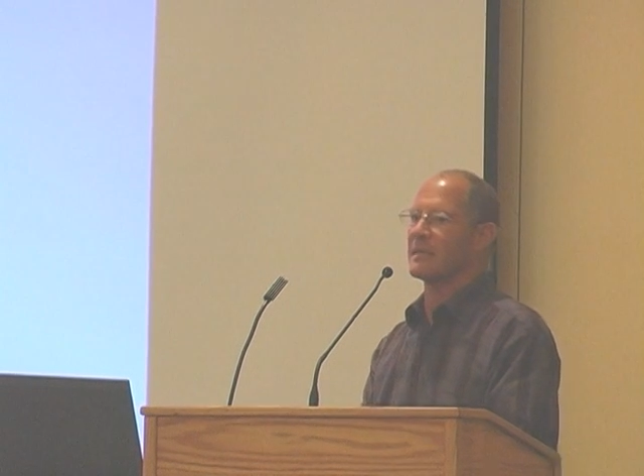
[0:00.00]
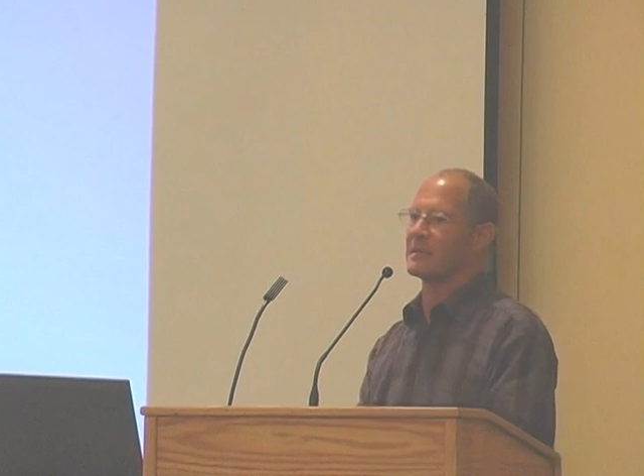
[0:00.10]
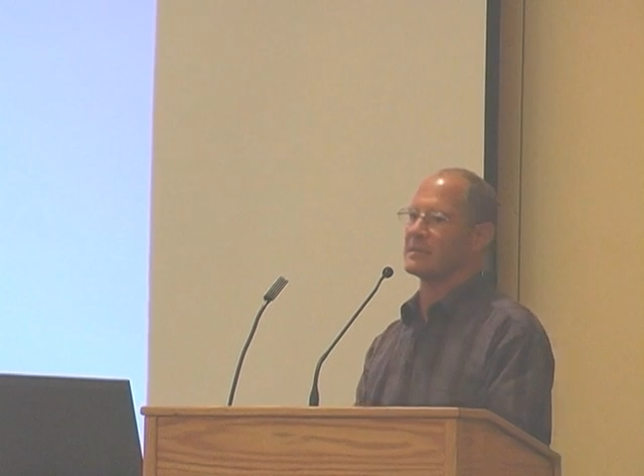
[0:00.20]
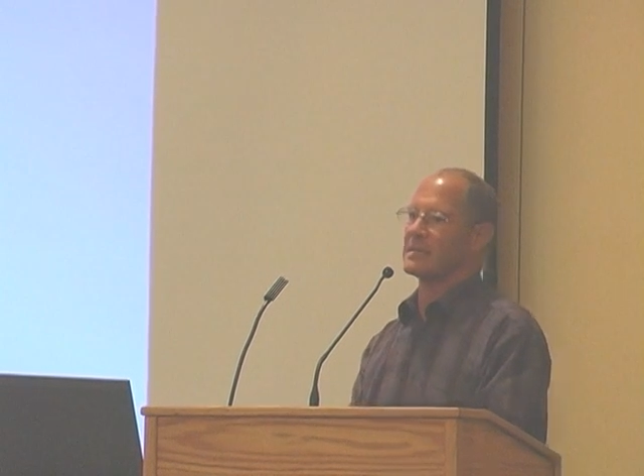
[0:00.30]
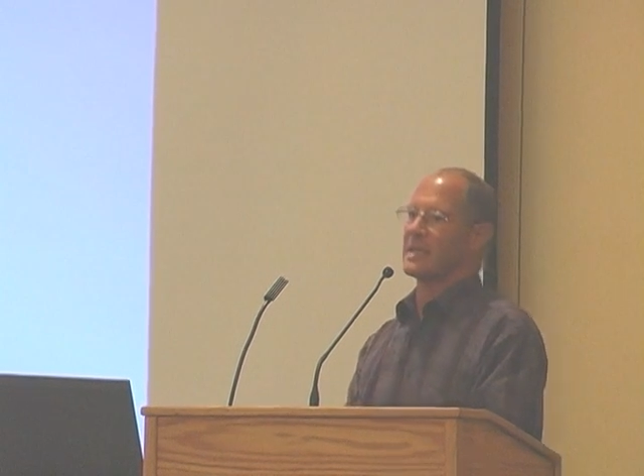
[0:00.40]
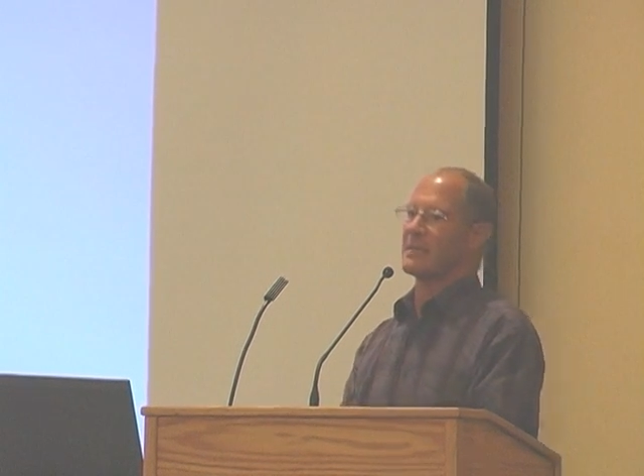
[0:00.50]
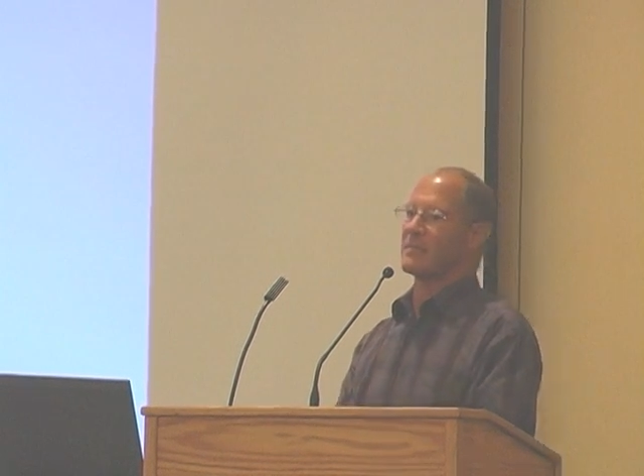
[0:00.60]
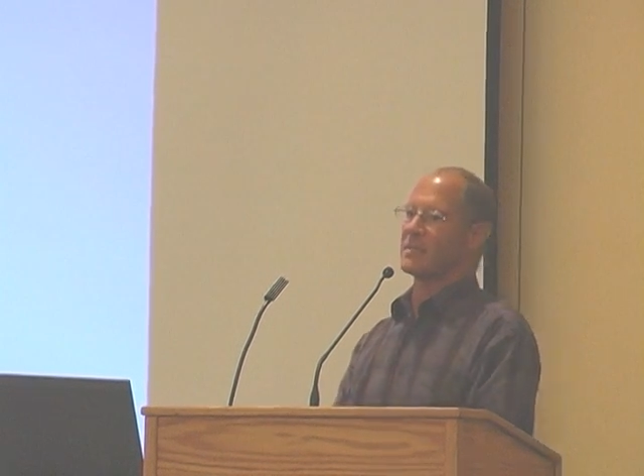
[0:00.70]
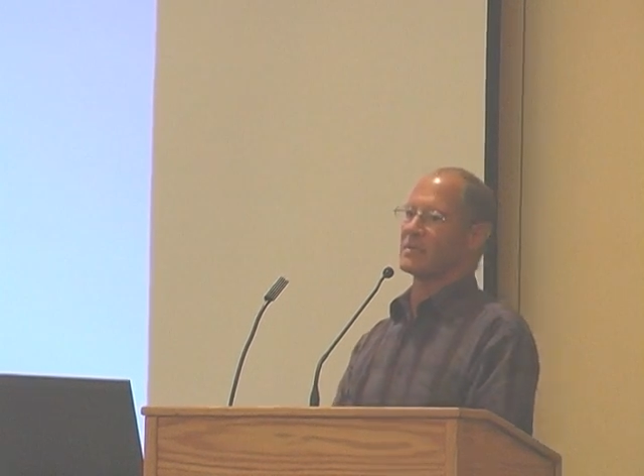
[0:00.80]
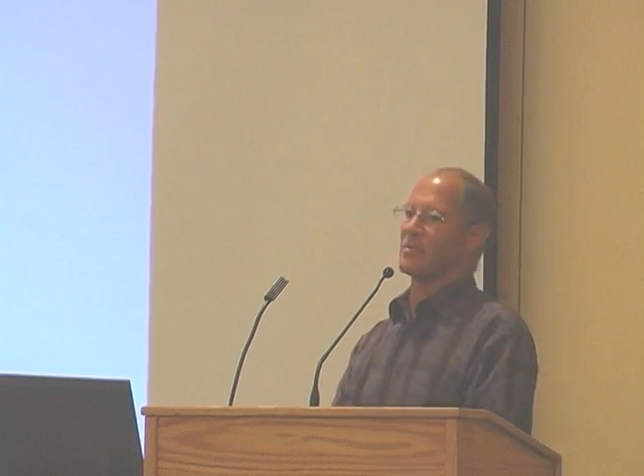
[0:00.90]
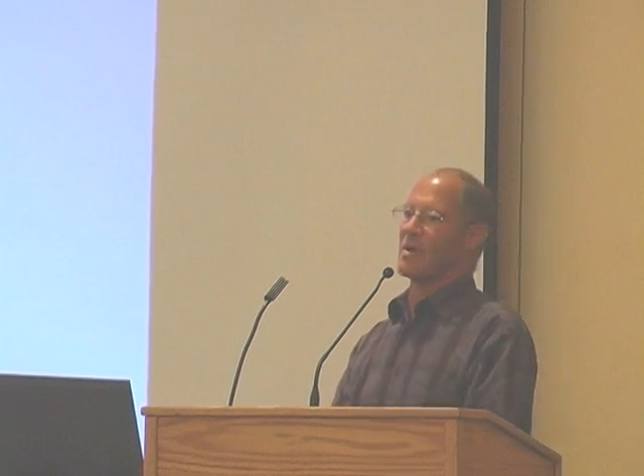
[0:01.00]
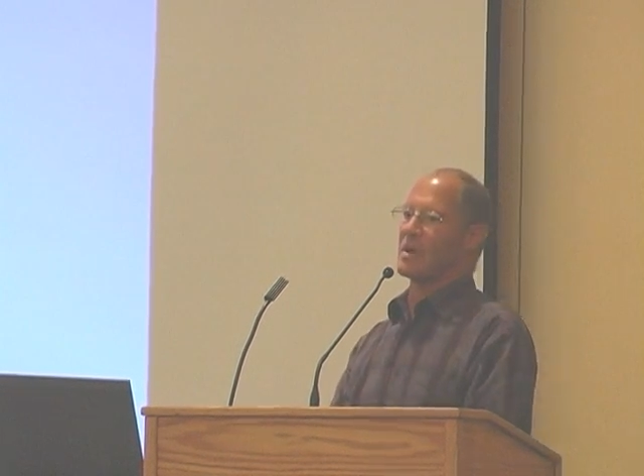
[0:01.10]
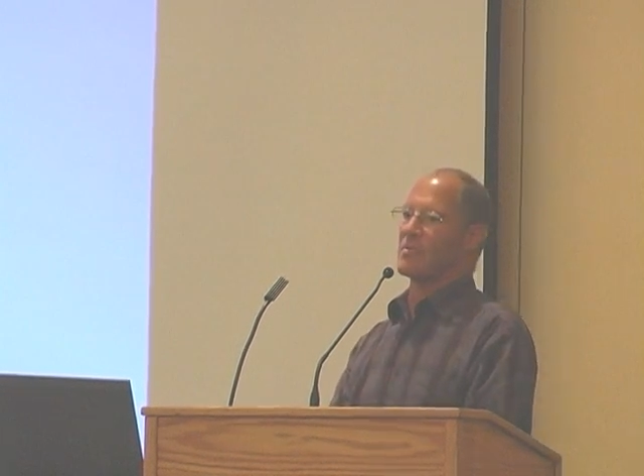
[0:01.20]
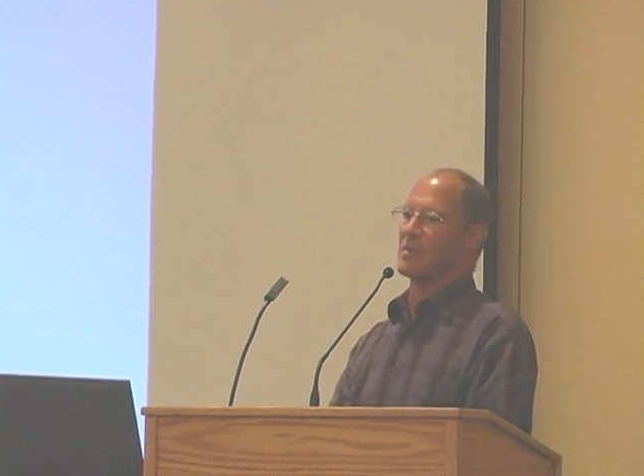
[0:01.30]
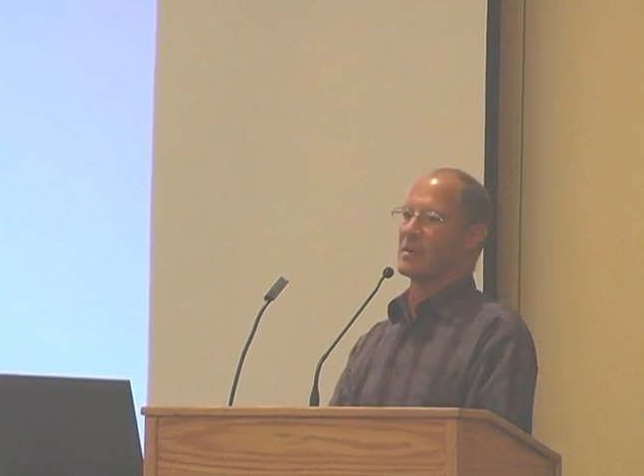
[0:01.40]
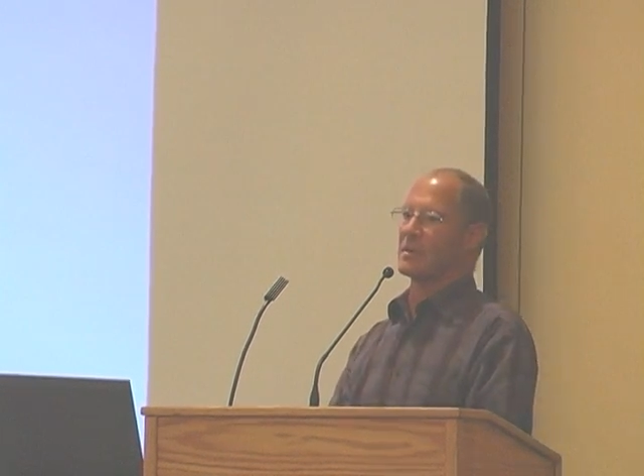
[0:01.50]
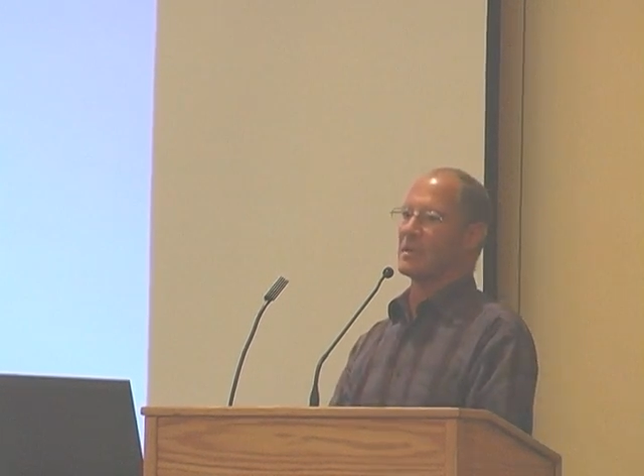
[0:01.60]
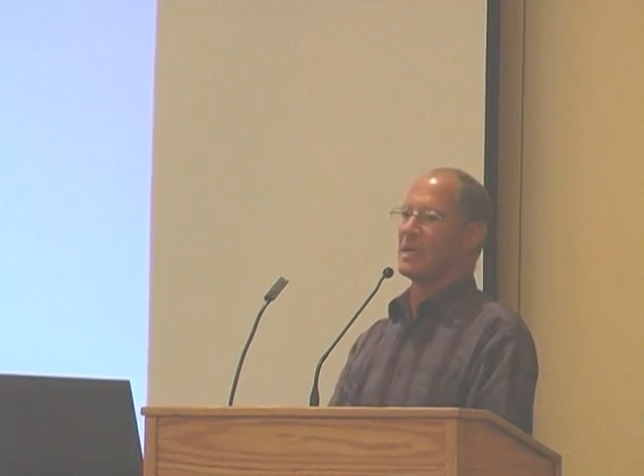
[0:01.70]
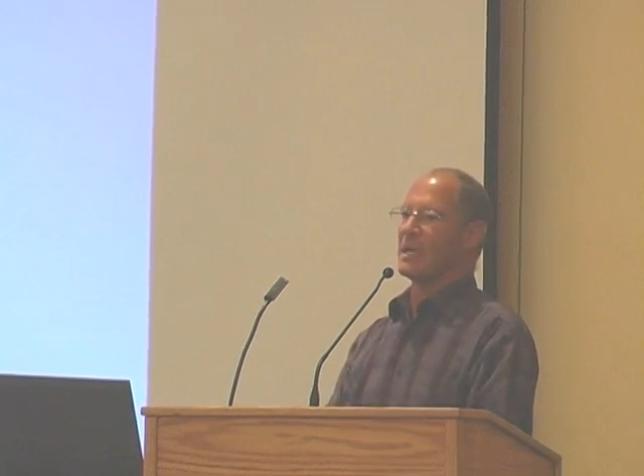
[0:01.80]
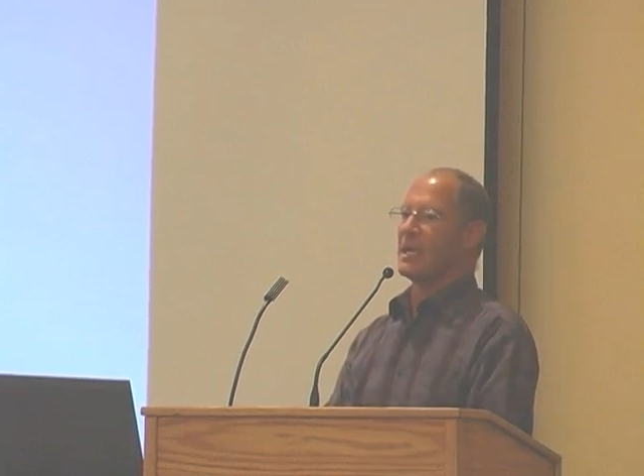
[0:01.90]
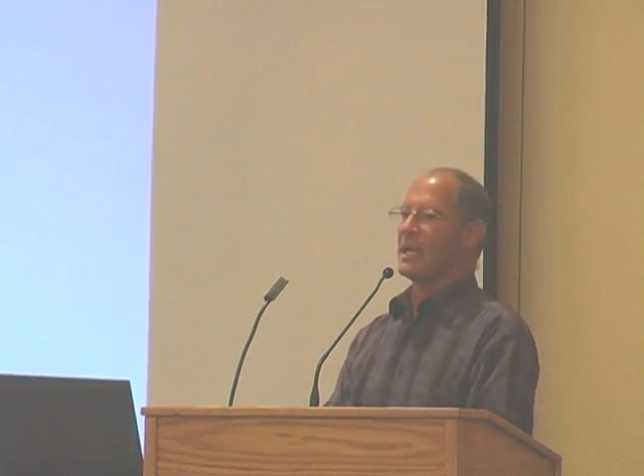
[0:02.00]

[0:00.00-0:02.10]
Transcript: at the San Diego Regional Water Board,